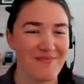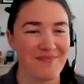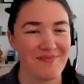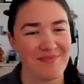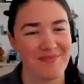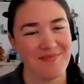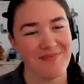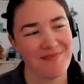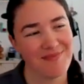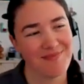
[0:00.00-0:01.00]

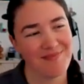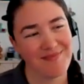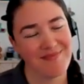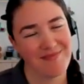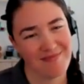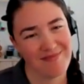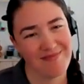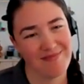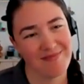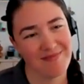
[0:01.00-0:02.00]

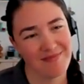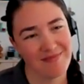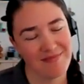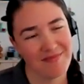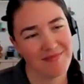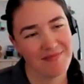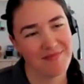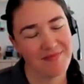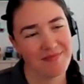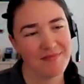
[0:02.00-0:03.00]
The person shown says nothing.